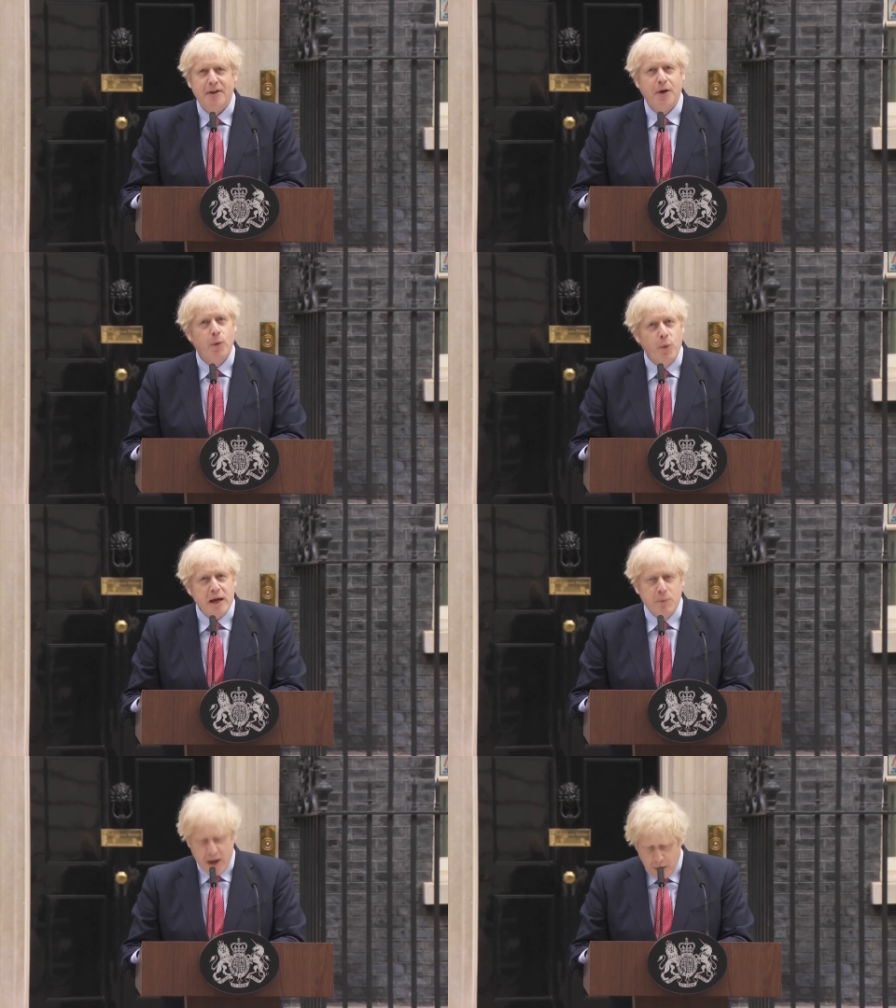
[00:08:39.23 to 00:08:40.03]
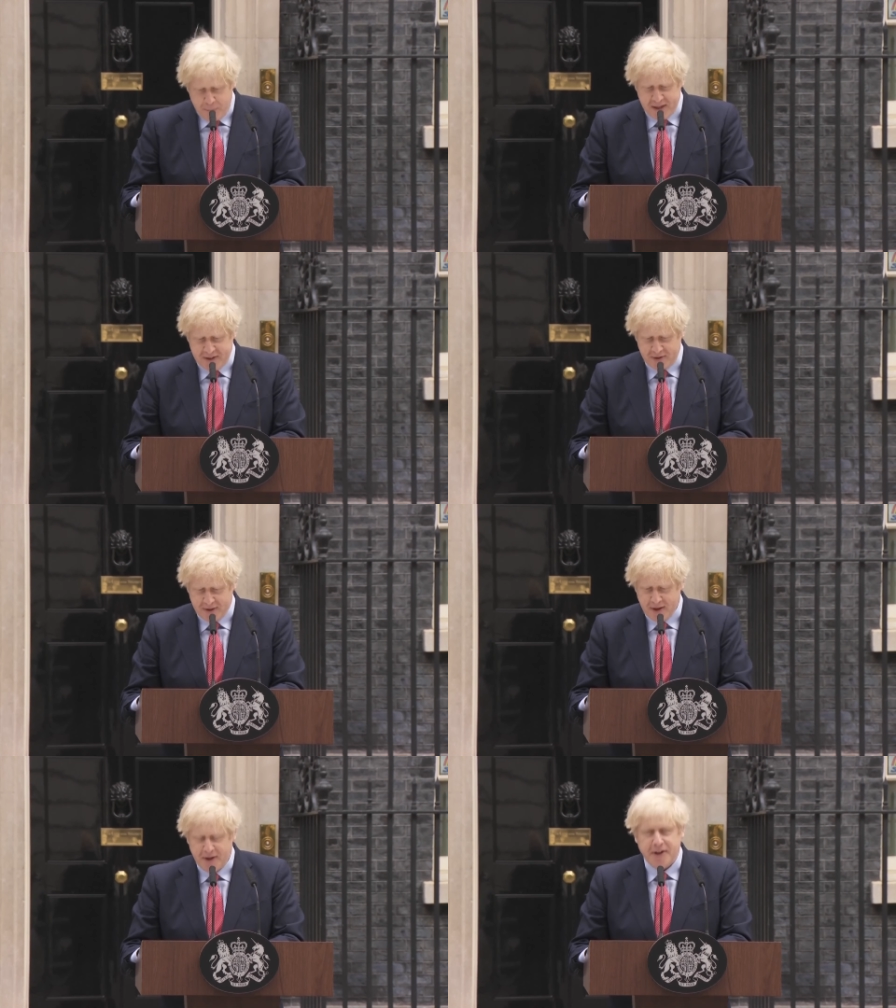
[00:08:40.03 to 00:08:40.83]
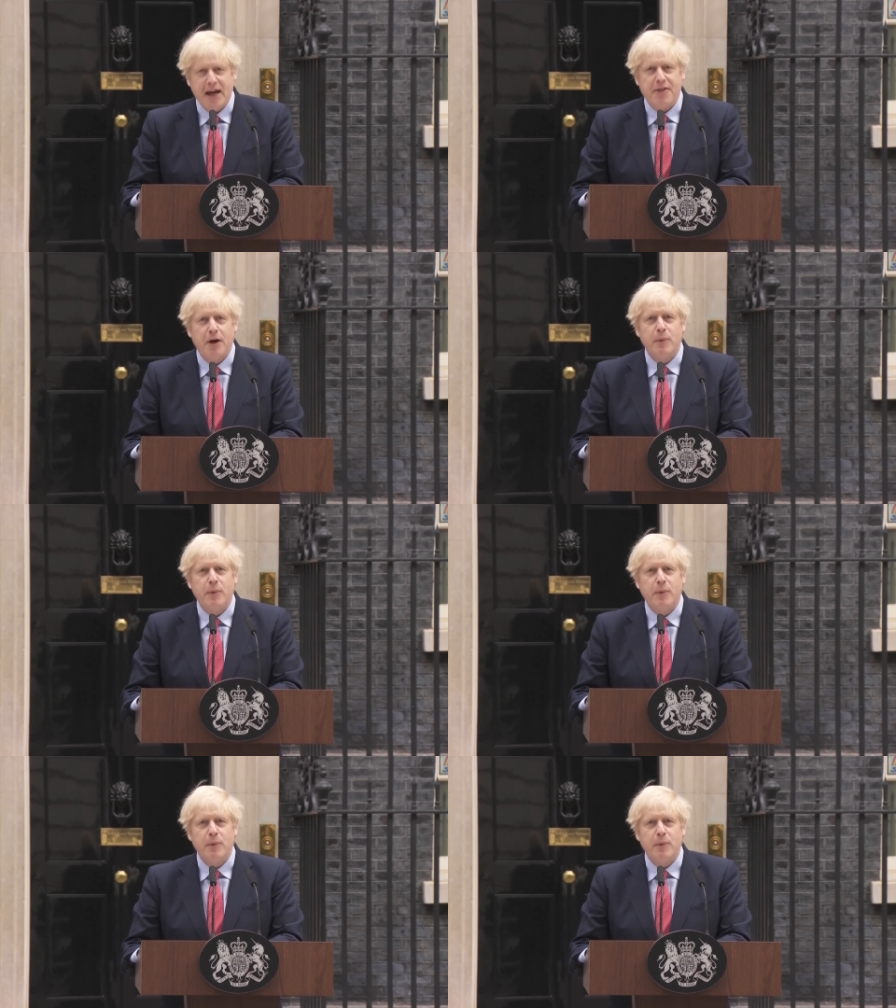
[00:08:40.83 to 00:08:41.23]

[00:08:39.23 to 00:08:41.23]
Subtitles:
that we will beat it together.